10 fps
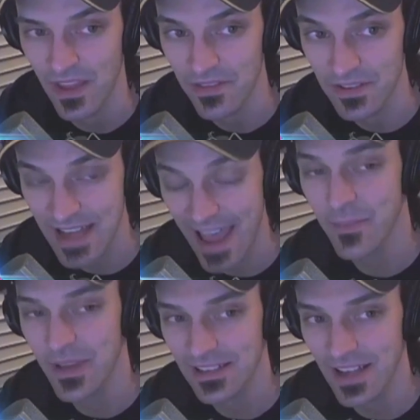The
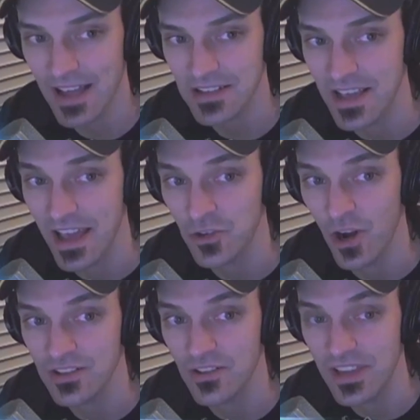damning dossier
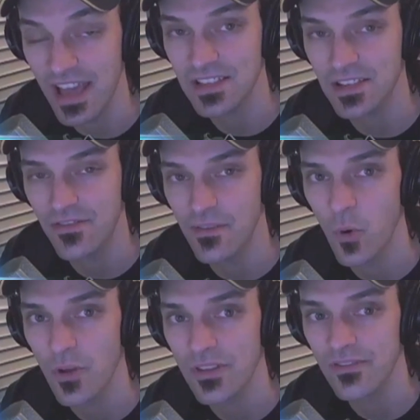draws on cases for
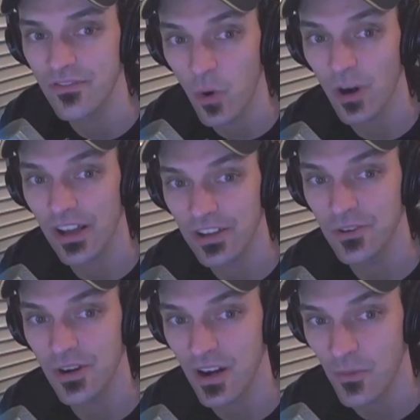more than
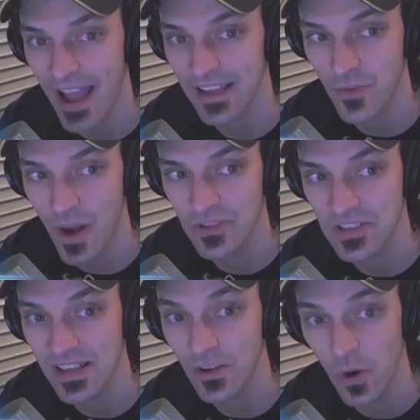400 Iraqis
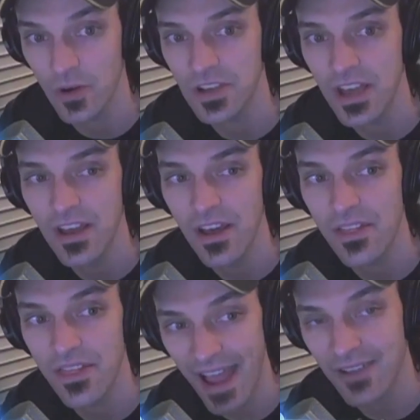representing, quote,
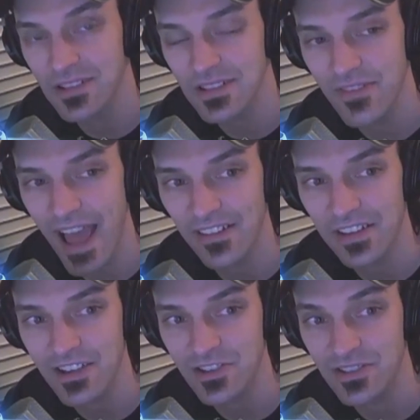thousands of
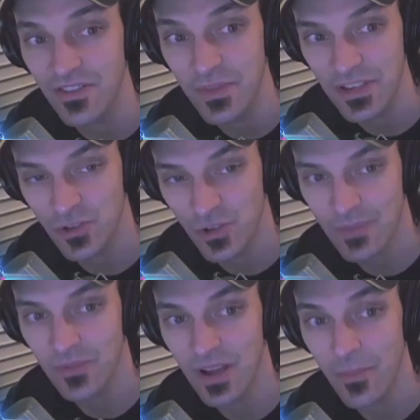allegations of
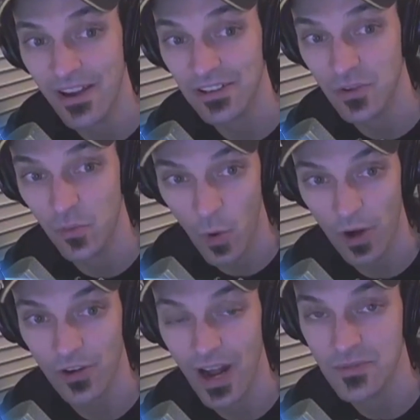mistreatment amounting to war
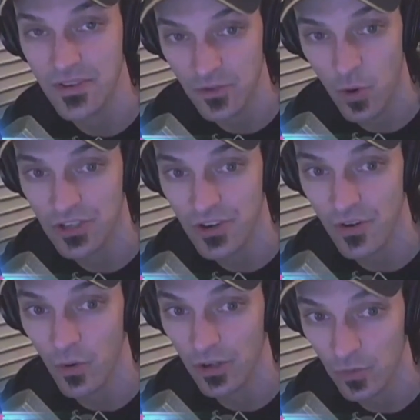crimes of
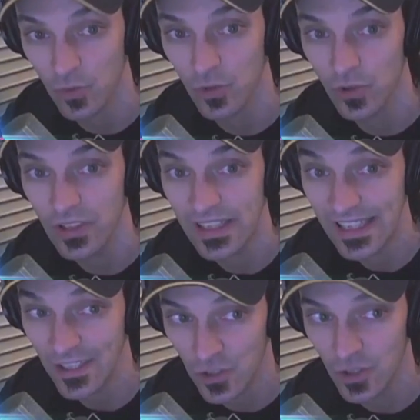torture or cruel,
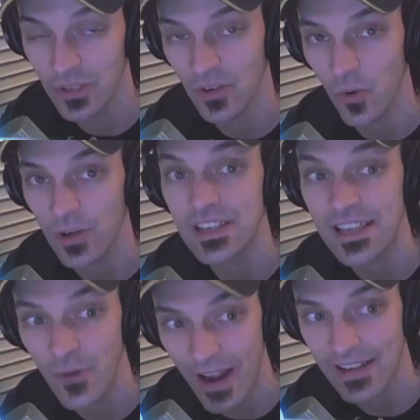inhuman, or
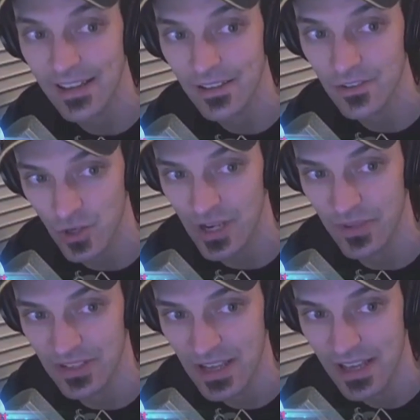degrading
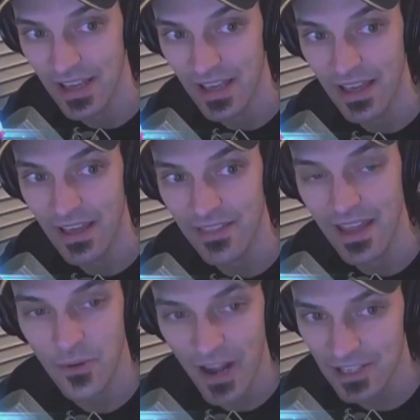treatment.
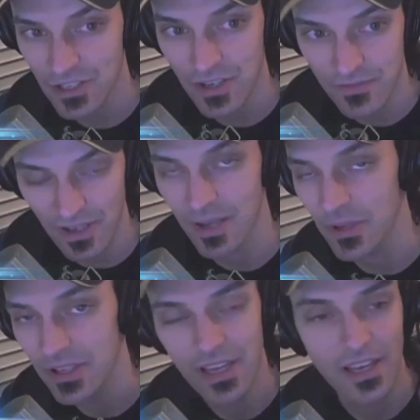They range from